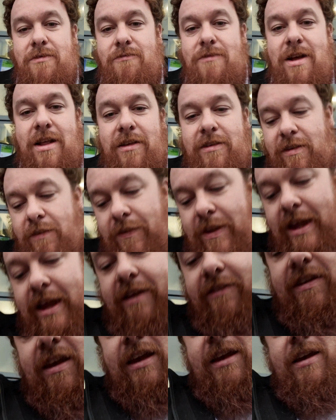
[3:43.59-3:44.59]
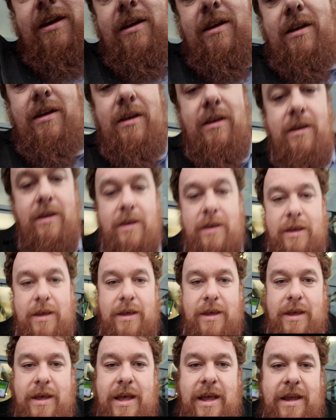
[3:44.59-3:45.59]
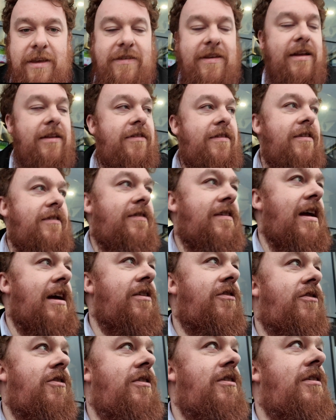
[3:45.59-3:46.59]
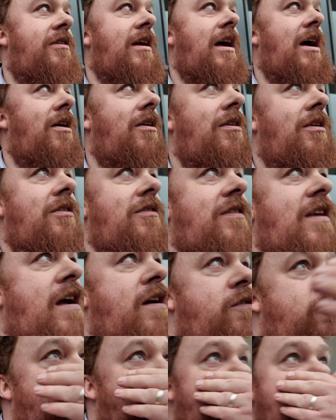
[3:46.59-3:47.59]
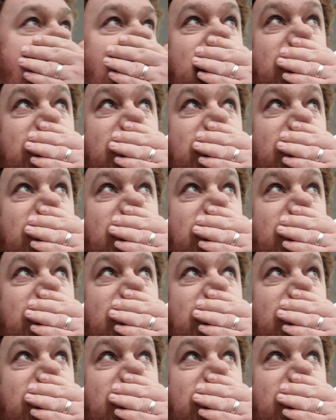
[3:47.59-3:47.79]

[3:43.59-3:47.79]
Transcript: Relatively easy into the station, out at the station.